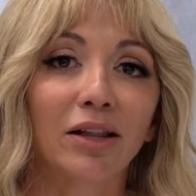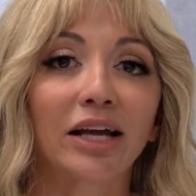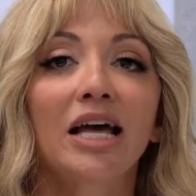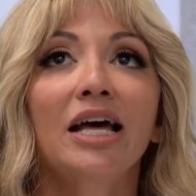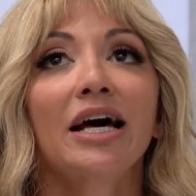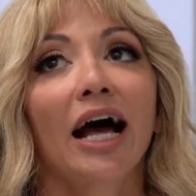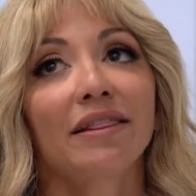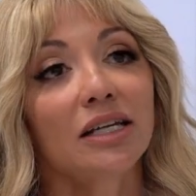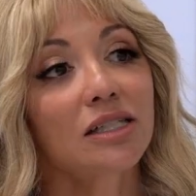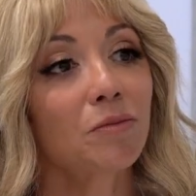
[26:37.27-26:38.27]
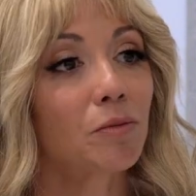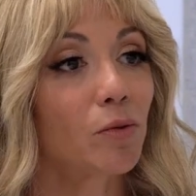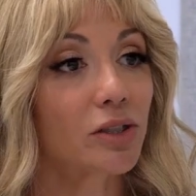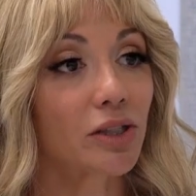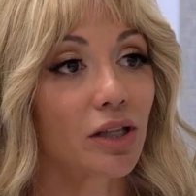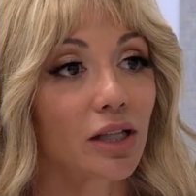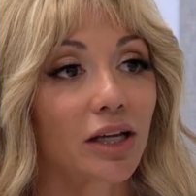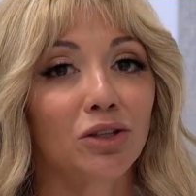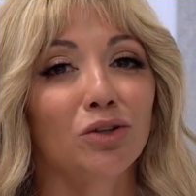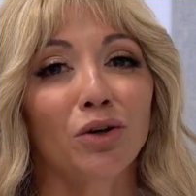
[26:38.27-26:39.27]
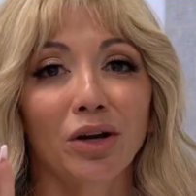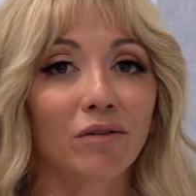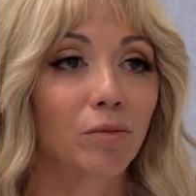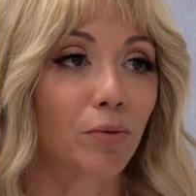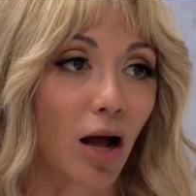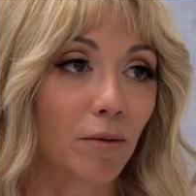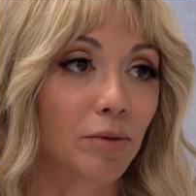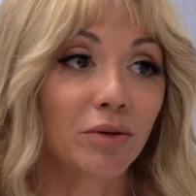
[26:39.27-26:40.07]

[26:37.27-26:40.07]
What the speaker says: Like, I think some people also think like you don't have a problem,